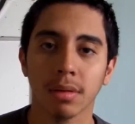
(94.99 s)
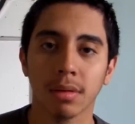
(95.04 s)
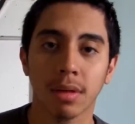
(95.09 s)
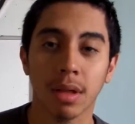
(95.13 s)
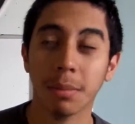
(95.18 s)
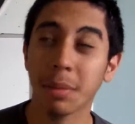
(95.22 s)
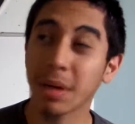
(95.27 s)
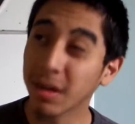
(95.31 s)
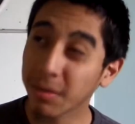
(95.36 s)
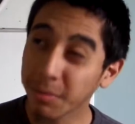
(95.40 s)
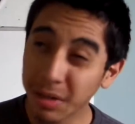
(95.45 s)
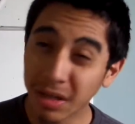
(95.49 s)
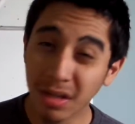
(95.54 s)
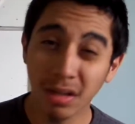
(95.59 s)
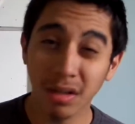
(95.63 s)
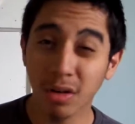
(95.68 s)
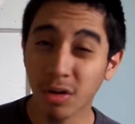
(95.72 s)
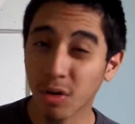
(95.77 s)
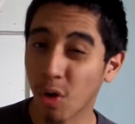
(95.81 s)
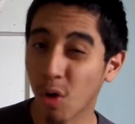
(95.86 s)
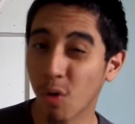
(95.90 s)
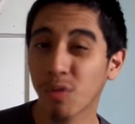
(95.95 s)
That might have been a
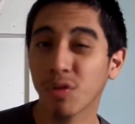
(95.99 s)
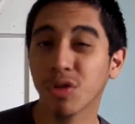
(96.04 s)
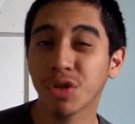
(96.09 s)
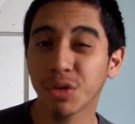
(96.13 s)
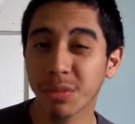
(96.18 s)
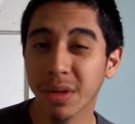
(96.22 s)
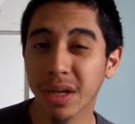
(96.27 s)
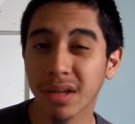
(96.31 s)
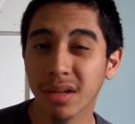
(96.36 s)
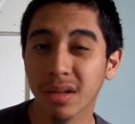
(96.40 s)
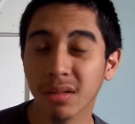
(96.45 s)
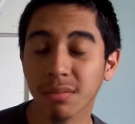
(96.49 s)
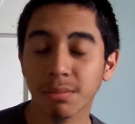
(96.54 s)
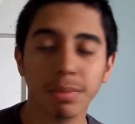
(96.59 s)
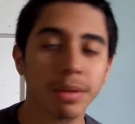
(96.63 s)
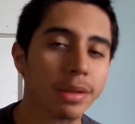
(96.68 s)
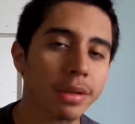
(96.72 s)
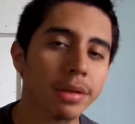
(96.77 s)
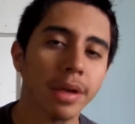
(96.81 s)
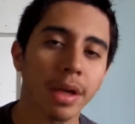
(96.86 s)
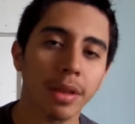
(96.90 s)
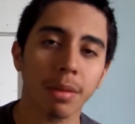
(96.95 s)
little over dramatic,
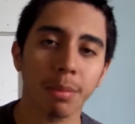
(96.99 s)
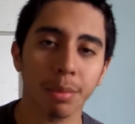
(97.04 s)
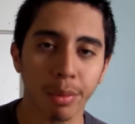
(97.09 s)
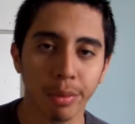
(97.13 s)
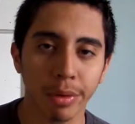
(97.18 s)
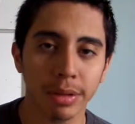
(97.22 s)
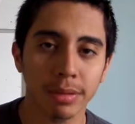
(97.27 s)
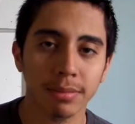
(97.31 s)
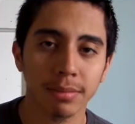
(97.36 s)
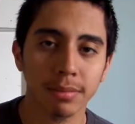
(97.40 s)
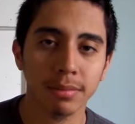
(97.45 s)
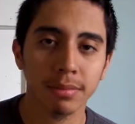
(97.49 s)
but you get the point.